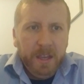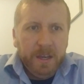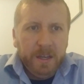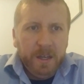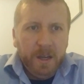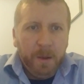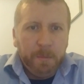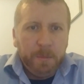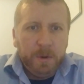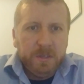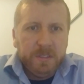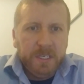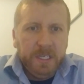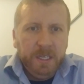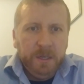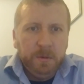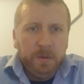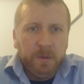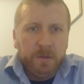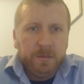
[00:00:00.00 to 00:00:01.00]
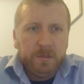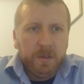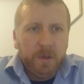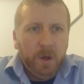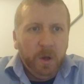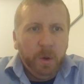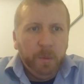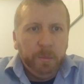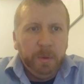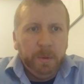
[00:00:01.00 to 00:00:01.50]
Numbers equals,
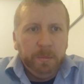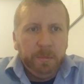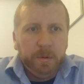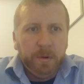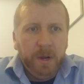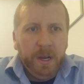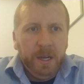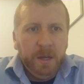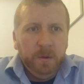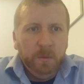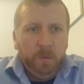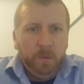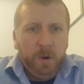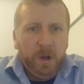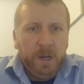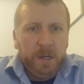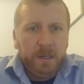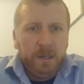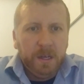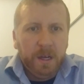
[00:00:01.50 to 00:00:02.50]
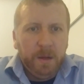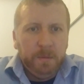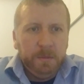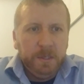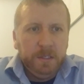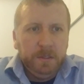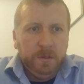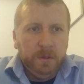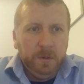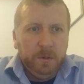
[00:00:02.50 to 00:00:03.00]
open paren, 1,
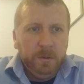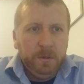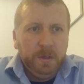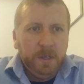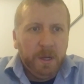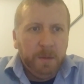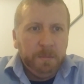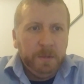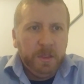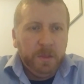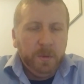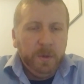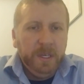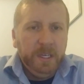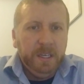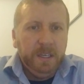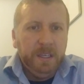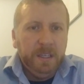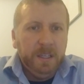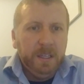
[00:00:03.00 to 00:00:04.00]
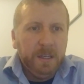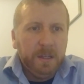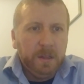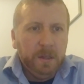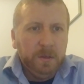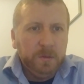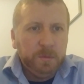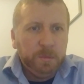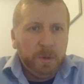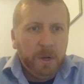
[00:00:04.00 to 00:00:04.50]
2, 3,
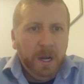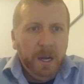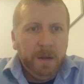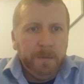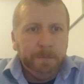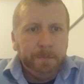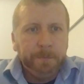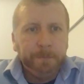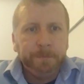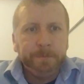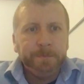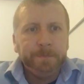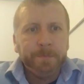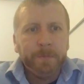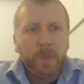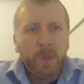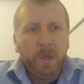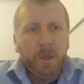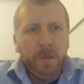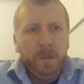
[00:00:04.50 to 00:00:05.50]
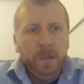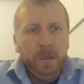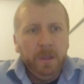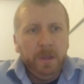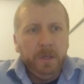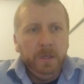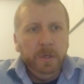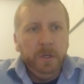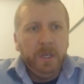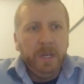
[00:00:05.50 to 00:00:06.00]
close paren.
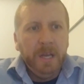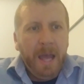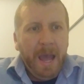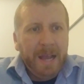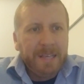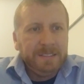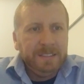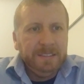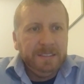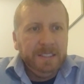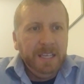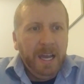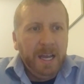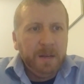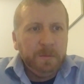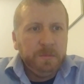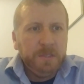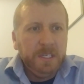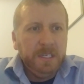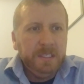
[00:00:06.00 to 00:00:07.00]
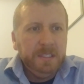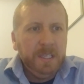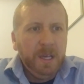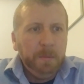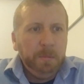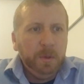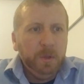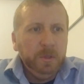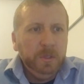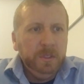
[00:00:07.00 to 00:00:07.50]
You can access the items in a
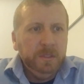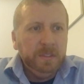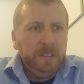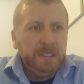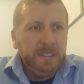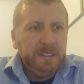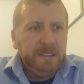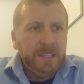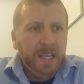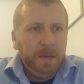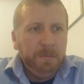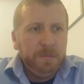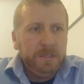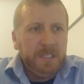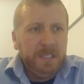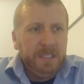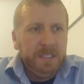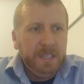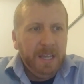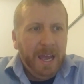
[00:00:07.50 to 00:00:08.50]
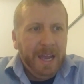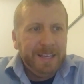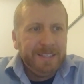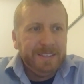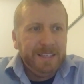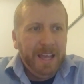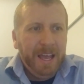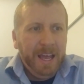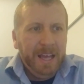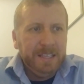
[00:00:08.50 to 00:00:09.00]
tuple using the same
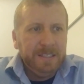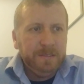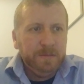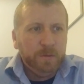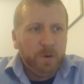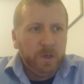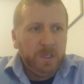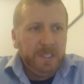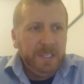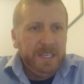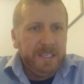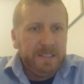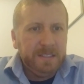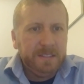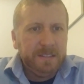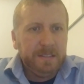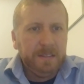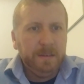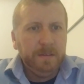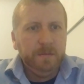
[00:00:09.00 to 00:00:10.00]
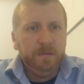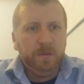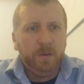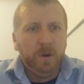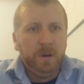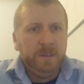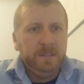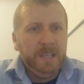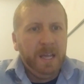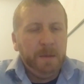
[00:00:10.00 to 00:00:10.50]
syntax as for lists.
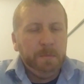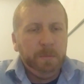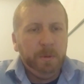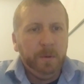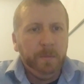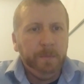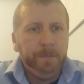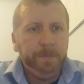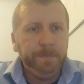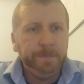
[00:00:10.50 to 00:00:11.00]
For example,